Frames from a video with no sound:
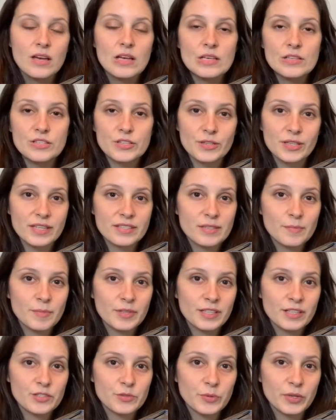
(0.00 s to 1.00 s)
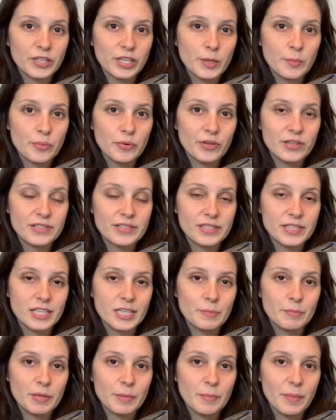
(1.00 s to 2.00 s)
So that's something that's really important to
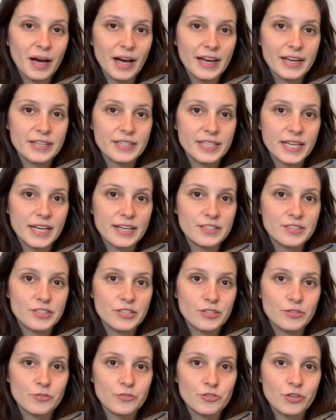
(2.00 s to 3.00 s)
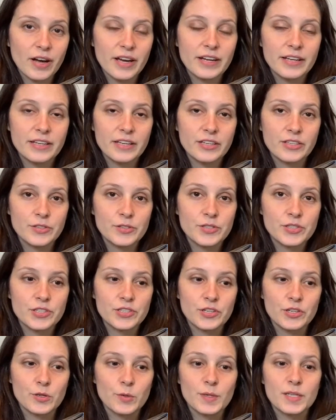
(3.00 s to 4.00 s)
keep in mind as you try to get used
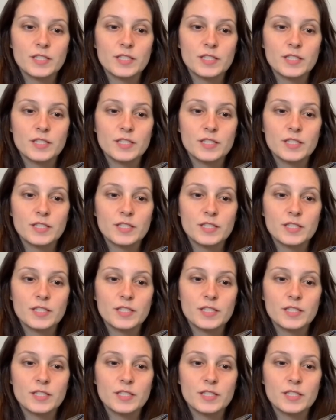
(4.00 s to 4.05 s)
to,